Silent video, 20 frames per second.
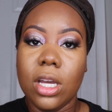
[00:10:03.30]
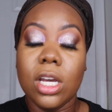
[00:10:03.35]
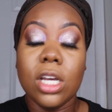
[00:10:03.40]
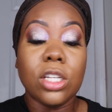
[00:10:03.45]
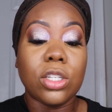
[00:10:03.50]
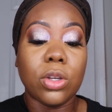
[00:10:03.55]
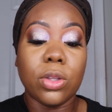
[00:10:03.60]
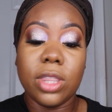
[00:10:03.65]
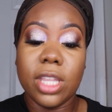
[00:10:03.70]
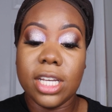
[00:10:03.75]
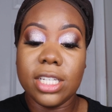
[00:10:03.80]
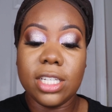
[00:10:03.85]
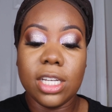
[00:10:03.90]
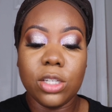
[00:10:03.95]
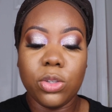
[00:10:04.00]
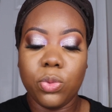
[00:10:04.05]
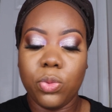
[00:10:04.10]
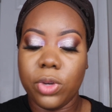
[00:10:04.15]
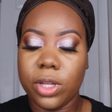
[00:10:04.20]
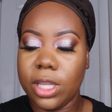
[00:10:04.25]
So this
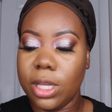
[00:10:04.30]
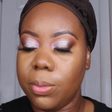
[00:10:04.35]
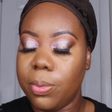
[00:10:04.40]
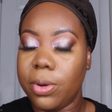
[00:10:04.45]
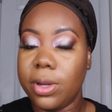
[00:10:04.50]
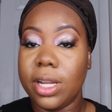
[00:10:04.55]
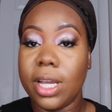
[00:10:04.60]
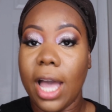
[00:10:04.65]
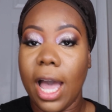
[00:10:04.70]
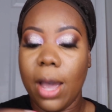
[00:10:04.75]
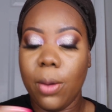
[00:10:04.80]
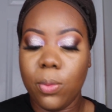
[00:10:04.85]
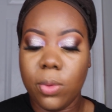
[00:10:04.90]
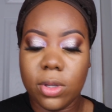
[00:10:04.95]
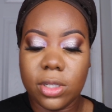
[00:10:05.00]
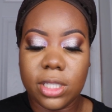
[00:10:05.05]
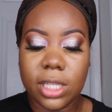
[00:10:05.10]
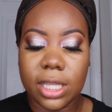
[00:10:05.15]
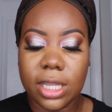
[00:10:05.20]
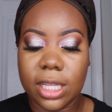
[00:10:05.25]
is really pretty. I
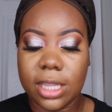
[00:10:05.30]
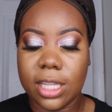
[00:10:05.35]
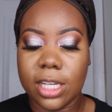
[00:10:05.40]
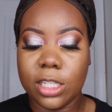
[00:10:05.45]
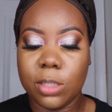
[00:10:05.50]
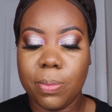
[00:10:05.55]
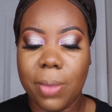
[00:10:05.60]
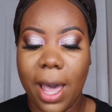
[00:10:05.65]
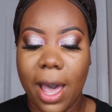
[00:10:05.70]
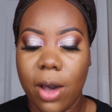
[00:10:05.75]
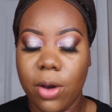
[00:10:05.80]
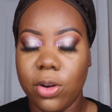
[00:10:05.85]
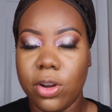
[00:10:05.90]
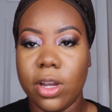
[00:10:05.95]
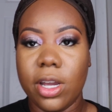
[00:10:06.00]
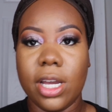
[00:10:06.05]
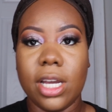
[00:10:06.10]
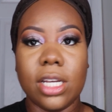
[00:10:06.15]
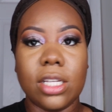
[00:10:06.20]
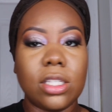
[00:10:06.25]
will say that this powder
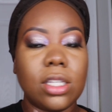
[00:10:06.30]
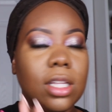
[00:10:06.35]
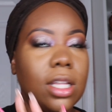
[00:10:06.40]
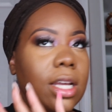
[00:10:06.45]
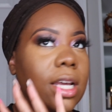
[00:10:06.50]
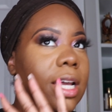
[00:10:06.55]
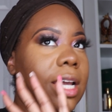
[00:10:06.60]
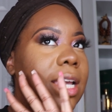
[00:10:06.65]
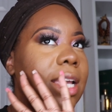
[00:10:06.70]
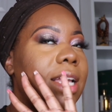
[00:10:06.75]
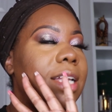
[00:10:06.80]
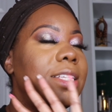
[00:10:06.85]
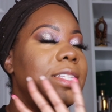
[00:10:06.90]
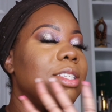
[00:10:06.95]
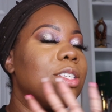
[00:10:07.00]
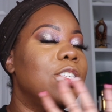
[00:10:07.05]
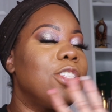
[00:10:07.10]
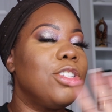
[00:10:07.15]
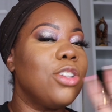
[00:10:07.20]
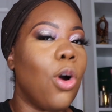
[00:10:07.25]
is
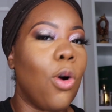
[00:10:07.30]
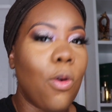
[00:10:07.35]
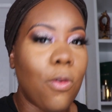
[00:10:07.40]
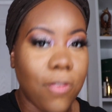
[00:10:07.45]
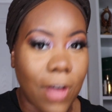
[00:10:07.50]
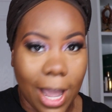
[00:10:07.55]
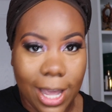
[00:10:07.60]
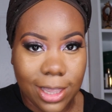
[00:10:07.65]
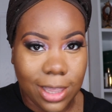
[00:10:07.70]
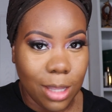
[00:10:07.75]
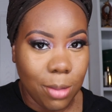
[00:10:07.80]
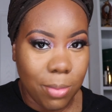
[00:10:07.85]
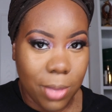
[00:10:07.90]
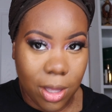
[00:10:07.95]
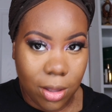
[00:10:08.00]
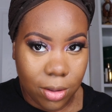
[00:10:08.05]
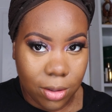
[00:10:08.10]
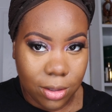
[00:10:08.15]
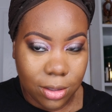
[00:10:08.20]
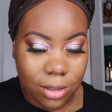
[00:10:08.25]
so finely
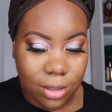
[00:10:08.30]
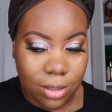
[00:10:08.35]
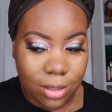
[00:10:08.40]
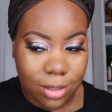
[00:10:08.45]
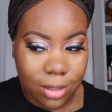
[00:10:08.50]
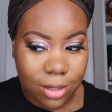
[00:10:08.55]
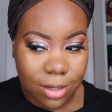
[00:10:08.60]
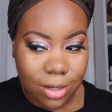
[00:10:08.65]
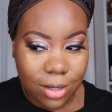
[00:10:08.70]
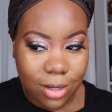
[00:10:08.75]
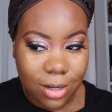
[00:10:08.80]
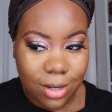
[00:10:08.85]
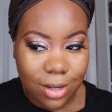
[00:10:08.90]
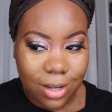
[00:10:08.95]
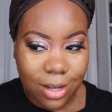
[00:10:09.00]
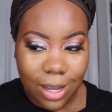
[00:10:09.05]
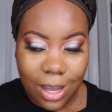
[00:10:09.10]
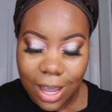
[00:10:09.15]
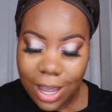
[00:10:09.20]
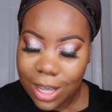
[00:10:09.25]
milled,
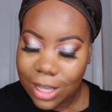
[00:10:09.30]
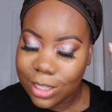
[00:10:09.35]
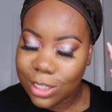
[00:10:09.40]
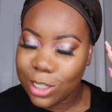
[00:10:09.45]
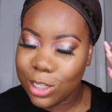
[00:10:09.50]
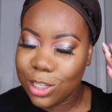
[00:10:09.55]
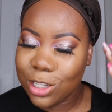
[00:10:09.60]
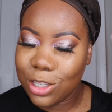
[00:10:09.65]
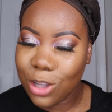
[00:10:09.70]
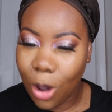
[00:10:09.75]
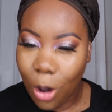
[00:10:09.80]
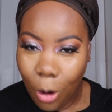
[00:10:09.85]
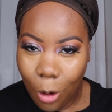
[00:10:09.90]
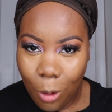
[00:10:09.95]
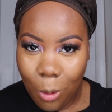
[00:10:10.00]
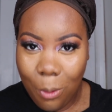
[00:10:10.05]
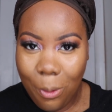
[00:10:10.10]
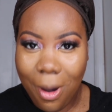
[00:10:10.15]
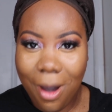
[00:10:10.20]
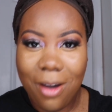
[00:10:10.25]

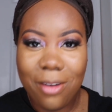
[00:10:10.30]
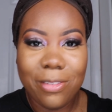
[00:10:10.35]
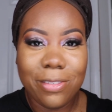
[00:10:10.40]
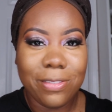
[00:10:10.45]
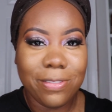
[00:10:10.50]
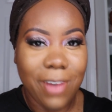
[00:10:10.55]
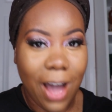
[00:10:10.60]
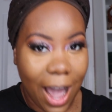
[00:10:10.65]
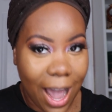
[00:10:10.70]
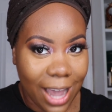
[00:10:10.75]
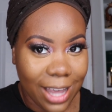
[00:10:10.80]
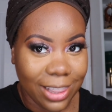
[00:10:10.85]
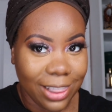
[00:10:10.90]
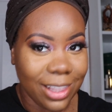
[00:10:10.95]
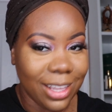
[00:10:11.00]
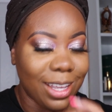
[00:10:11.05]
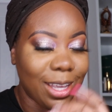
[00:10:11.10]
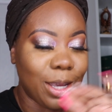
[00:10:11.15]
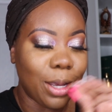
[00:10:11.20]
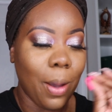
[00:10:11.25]
so
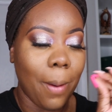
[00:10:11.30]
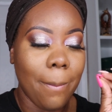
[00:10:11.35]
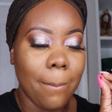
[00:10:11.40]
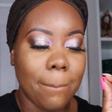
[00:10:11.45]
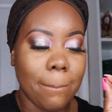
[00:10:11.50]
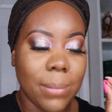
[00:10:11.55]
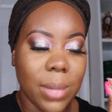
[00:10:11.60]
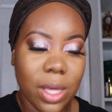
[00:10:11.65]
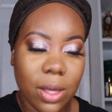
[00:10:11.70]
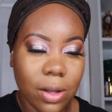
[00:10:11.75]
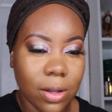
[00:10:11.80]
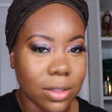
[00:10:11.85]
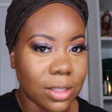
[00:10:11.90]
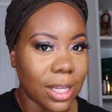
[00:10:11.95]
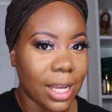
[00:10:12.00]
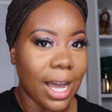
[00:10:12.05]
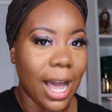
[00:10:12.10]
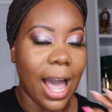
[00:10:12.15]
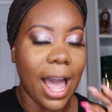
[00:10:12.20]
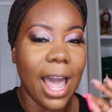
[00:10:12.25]
finely milled.
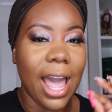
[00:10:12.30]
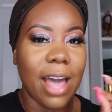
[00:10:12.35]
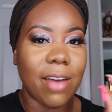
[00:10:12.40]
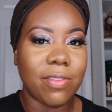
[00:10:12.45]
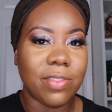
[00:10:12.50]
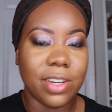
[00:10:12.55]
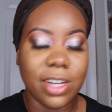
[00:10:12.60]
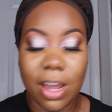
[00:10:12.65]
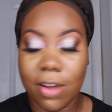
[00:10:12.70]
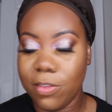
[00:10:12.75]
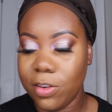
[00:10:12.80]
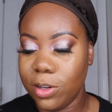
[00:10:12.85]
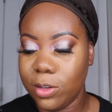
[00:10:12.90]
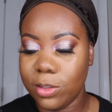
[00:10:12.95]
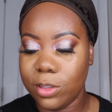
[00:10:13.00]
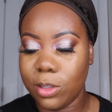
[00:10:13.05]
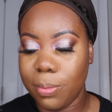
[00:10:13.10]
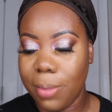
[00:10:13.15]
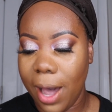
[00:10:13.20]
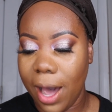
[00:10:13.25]
Like, I have never
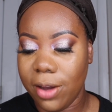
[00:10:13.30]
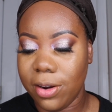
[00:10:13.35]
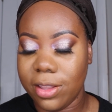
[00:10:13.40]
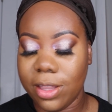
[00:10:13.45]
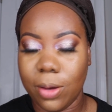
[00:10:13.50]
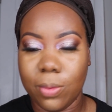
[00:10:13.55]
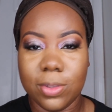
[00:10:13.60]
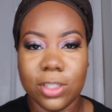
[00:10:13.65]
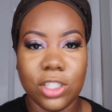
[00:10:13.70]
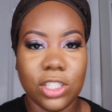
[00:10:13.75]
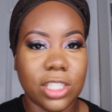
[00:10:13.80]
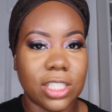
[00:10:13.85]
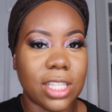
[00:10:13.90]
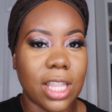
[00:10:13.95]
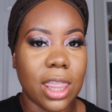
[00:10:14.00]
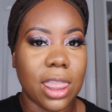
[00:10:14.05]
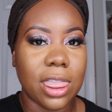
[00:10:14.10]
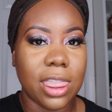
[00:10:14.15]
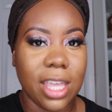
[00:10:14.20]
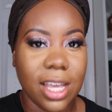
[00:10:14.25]
used a powder that was just
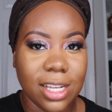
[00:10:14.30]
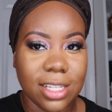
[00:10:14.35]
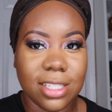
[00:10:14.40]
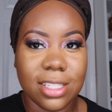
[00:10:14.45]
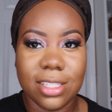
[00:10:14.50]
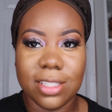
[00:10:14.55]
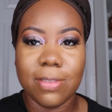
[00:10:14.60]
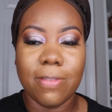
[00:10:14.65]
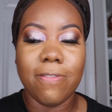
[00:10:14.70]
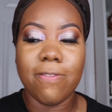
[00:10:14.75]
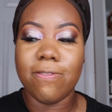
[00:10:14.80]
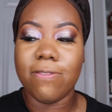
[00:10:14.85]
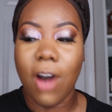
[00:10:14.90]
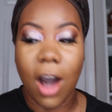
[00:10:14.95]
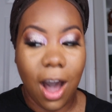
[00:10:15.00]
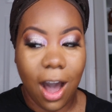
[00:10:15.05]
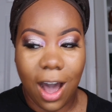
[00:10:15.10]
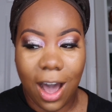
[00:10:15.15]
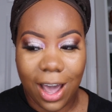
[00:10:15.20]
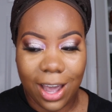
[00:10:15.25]
this
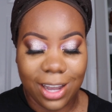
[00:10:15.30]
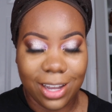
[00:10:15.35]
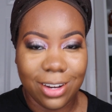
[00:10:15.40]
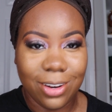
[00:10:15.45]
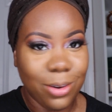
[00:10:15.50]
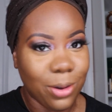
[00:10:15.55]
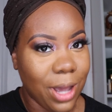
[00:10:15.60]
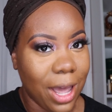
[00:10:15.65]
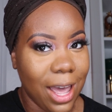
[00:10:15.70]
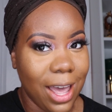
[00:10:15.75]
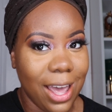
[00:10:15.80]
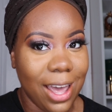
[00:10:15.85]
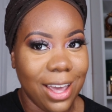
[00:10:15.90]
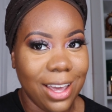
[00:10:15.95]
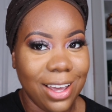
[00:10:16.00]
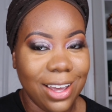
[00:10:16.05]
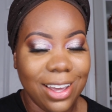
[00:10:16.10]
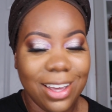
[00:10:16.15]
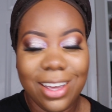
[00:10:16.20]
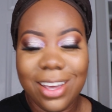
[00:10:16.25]
fine,
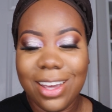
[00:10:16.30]
okay?